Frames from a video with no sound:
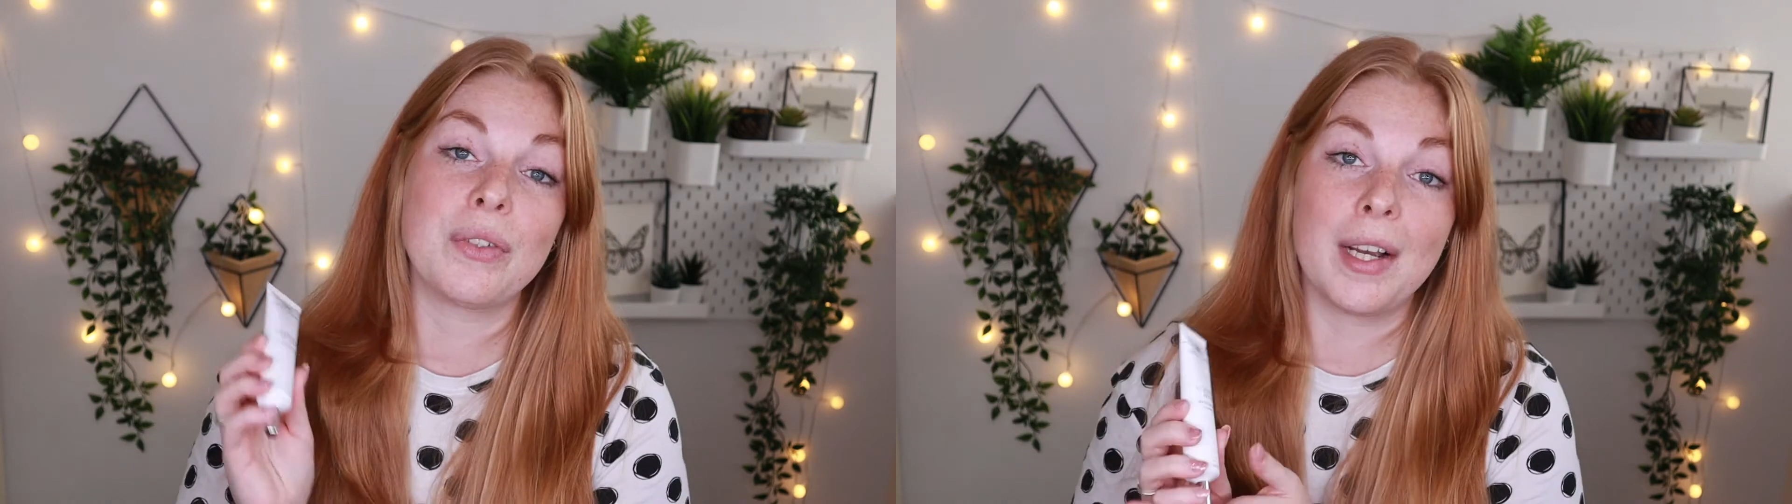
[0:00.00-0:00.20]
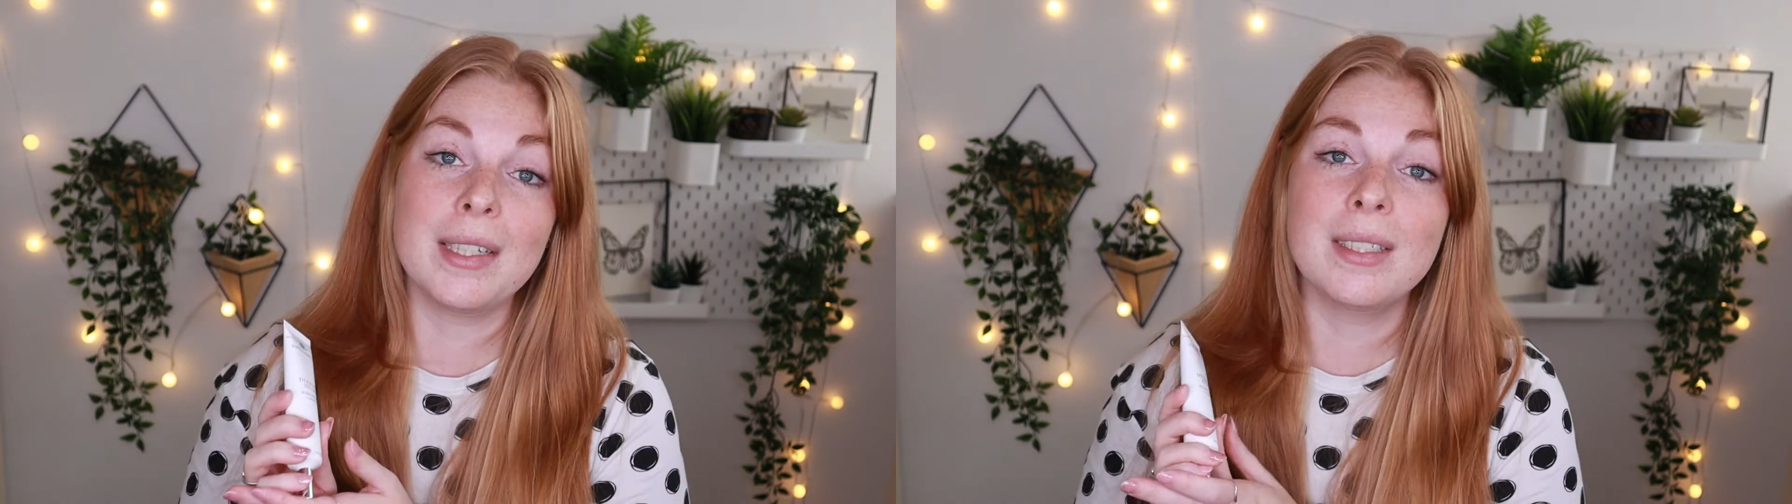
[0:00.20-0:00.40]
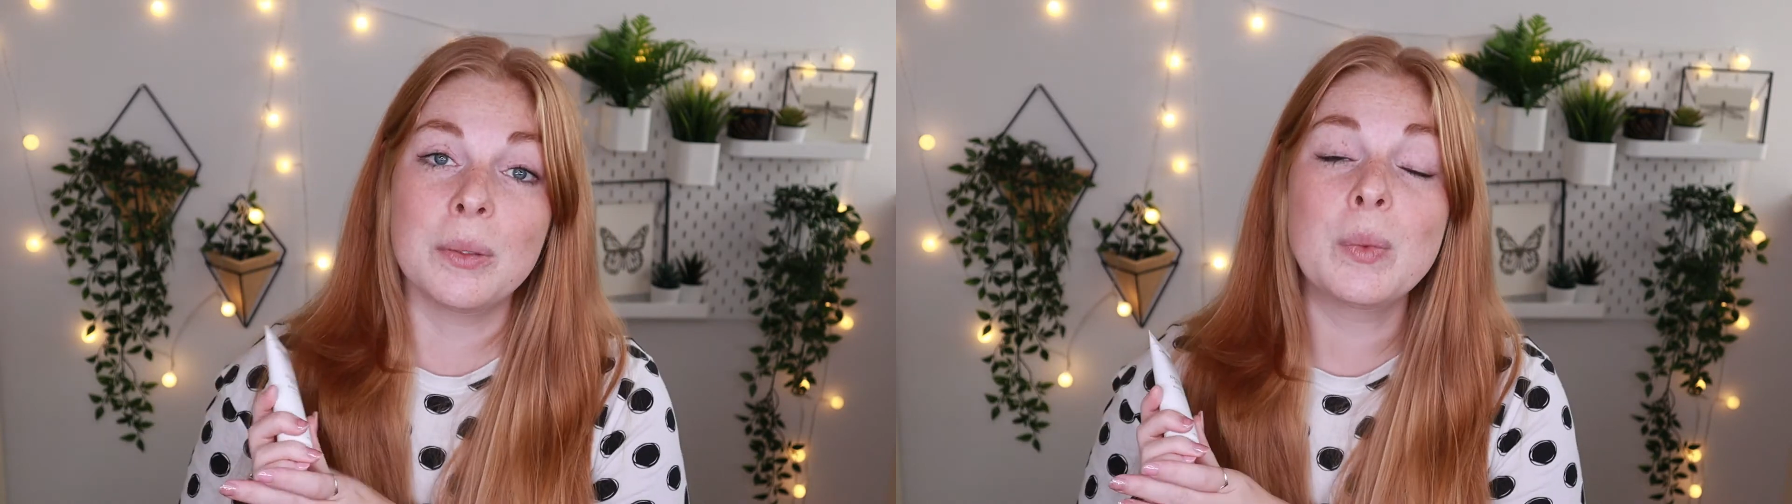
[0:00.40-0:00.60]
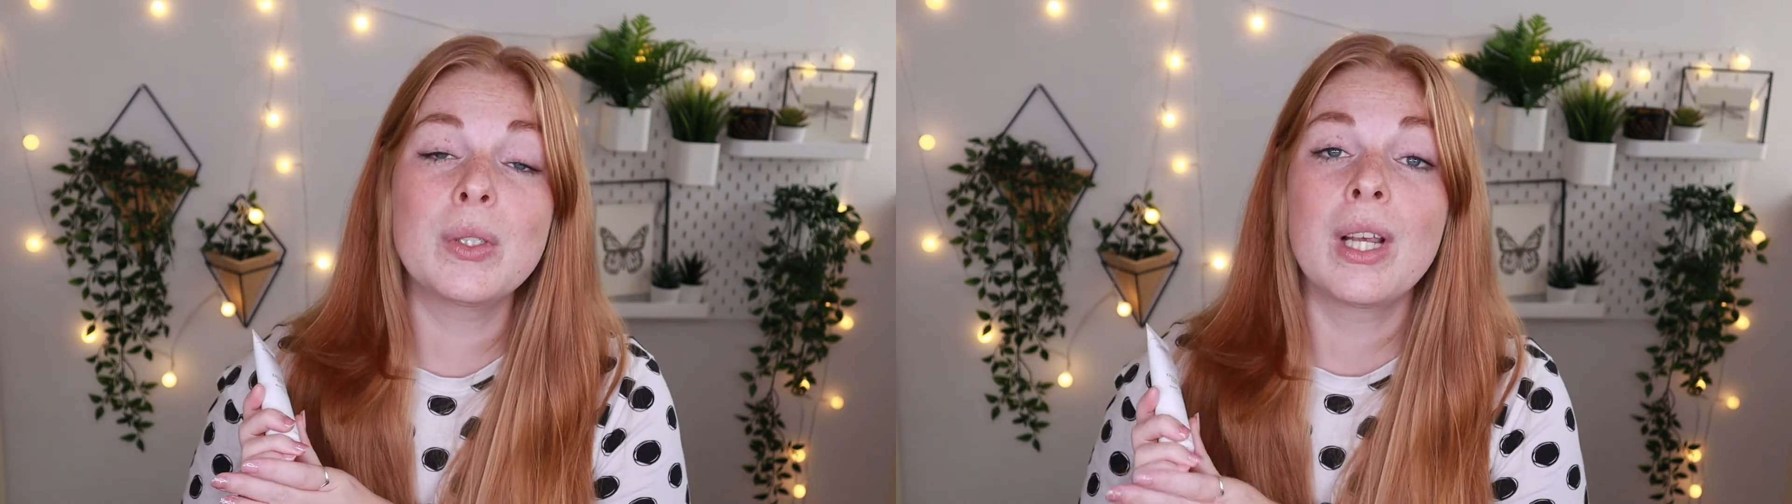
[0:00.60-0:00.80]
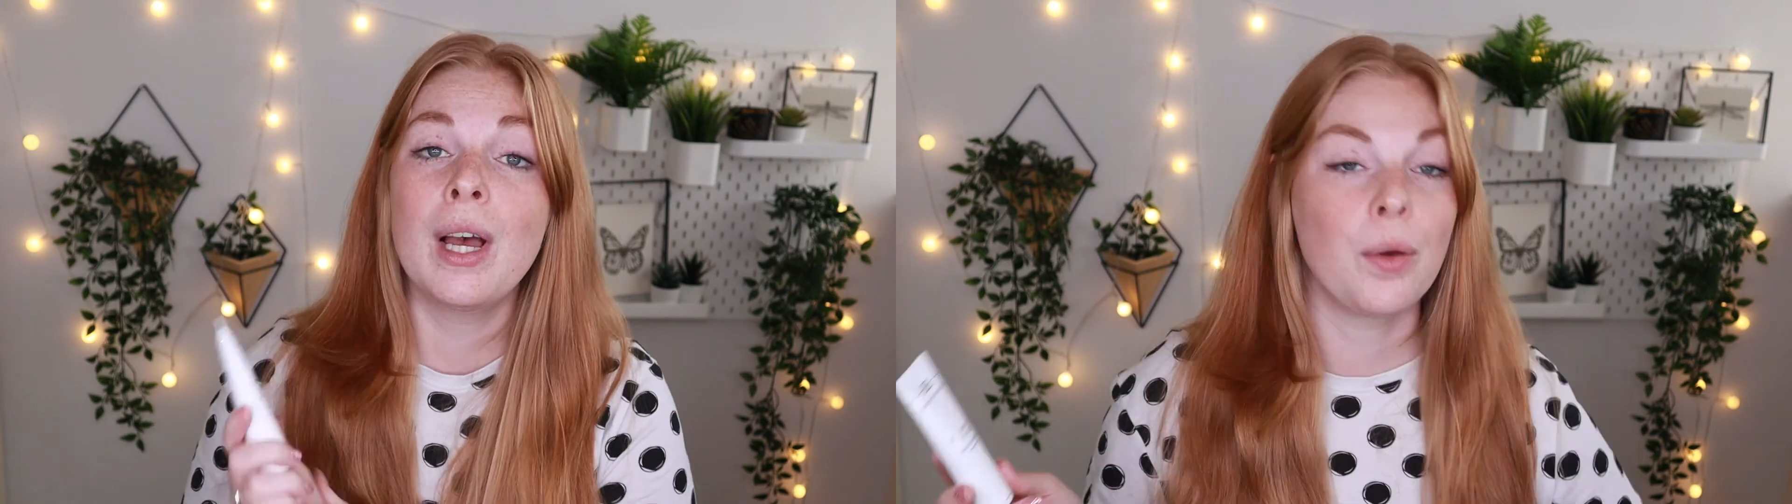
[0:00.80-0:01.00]
of
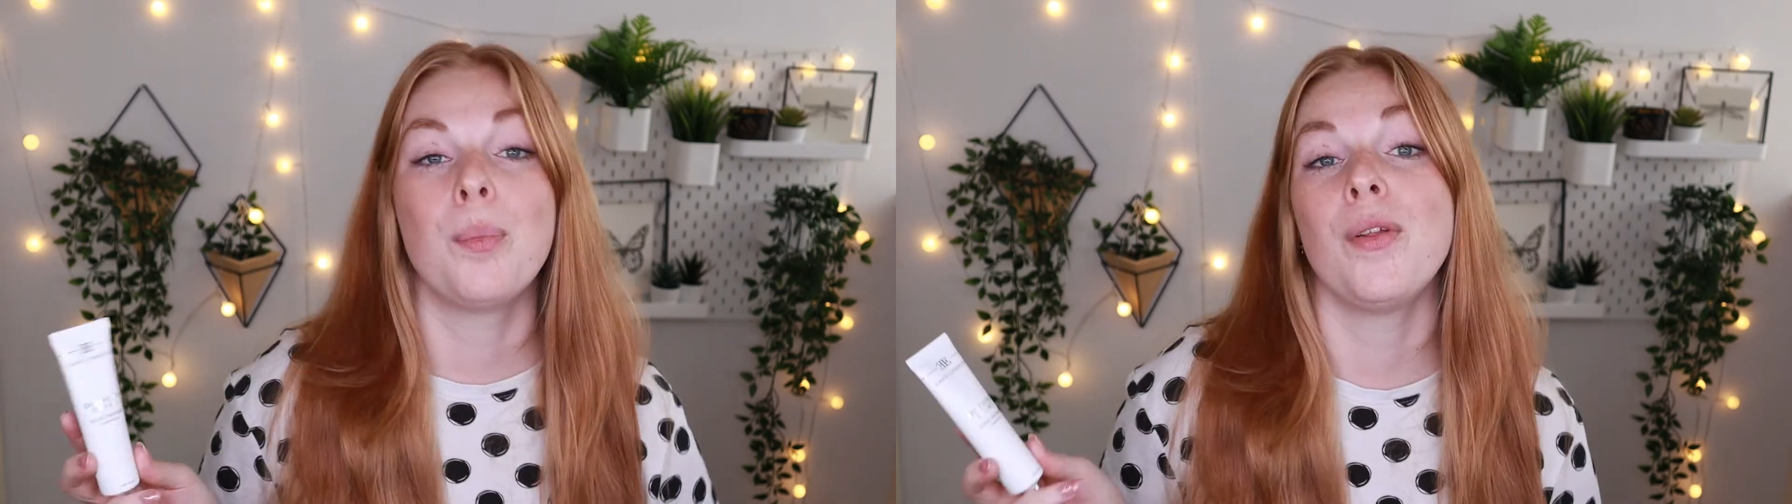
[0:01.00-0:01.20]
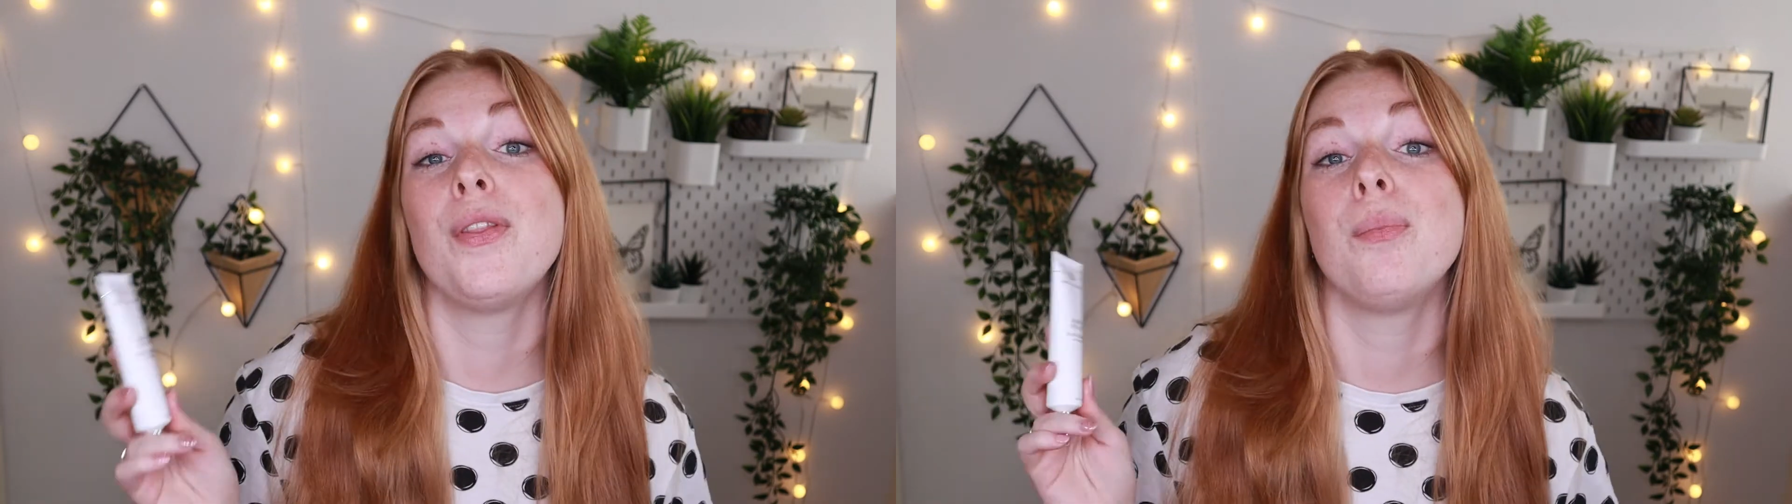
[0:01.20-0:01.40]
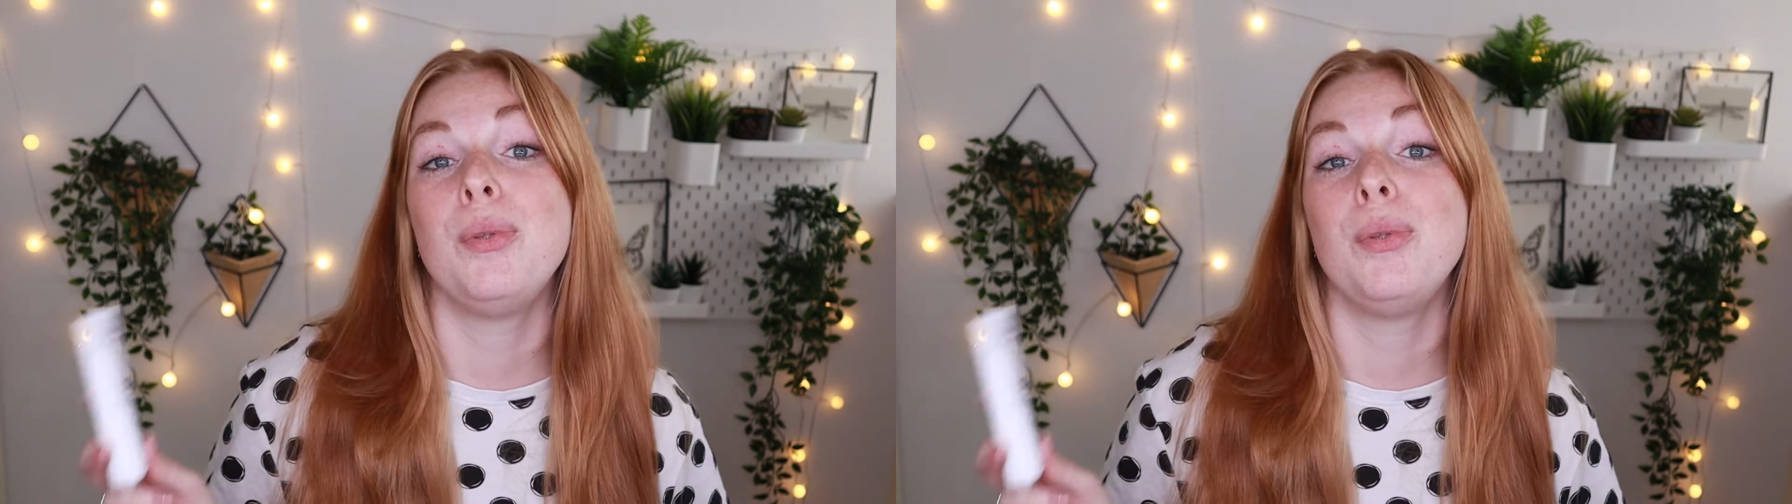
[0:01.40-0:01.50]
items. But the